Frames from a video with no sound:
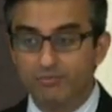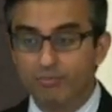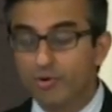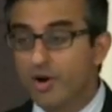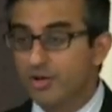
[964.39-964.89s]

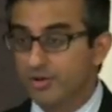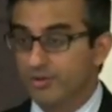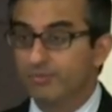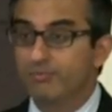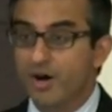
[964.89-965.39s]

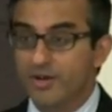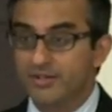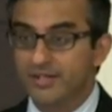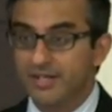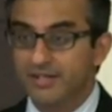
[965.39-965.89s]
Morocco,
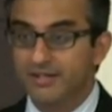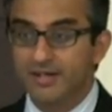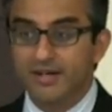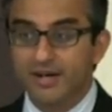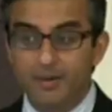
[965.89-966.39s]
modern day,
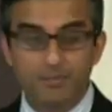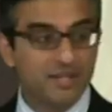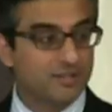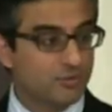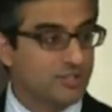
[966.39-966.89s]
uh,
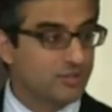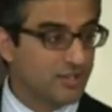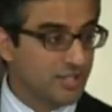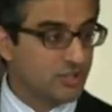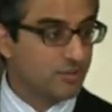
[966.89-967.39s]
made his way
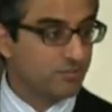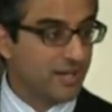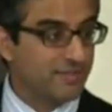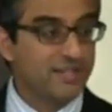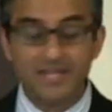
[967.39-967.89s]
into Egypt,
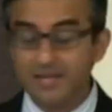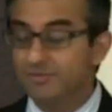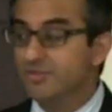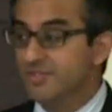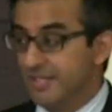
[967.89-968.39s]
and then
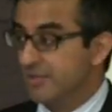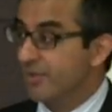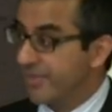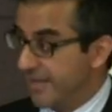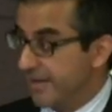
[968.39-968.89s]
came to study
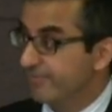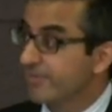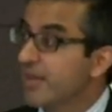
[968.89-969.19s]
with him